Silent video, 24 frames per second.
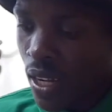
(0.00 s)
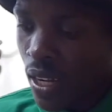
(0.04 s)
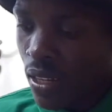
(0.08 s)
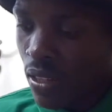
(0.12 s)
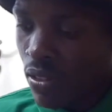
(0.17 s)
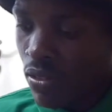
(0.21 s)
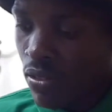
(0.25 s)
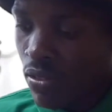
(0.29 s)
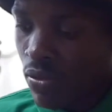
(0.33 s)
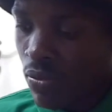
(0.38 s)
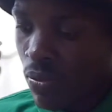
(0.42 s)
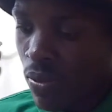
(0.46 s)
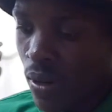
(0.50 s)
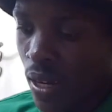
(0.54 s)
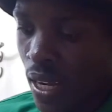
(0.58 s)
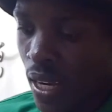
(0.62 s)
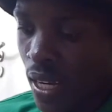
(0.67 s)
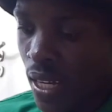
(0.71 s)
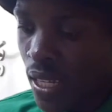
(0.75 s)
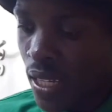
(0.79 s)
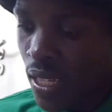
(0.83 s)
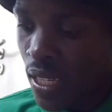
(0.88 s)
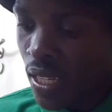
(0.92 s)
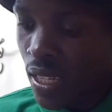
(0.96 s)
land use
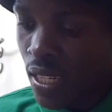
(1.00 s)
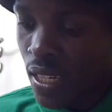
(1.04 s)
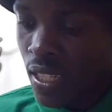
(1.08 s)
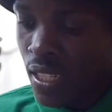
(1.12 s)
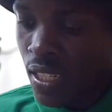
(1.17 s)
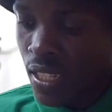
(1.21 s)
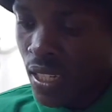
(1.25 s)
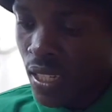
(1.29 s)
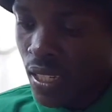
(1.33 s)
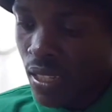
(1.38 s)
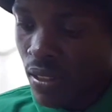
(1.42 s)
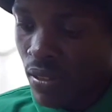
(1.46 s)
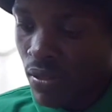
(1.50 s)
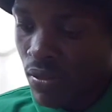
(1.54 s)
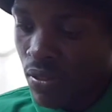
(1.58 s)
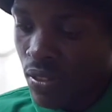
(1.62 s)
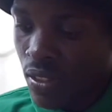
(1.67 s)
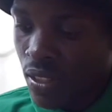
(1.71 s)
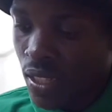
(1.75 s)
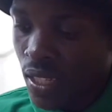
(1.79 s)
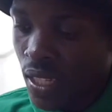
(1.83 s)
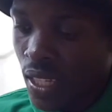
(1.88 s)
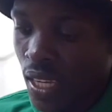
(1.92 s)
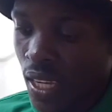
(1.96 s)
planning
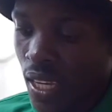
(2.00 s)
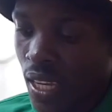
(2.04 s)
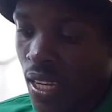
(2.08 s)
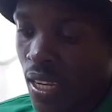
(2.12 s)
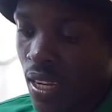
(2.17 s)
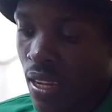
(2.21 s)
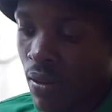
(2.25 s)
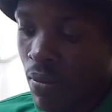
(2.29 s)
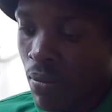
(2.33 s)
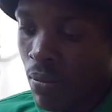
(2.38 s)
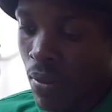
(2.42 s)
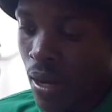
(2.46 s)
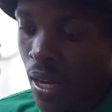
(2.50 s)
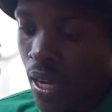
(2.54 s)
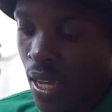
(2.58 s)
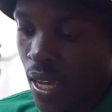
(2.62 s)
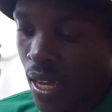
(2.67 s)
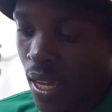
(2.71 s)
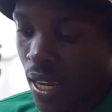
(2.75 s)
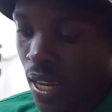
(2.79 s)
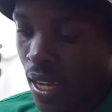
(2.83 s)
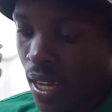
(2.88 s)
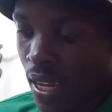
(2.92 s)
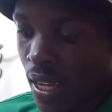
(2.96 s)
initiatives in a
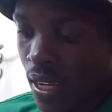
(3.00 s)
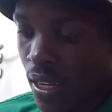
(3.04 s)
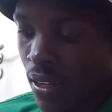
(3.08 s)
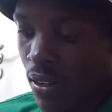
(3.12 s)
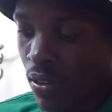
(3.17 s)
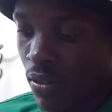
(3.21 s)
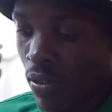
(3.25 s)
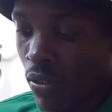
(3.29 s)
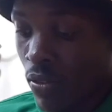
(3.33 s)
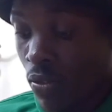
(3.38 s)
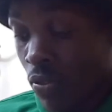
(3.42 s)
myriad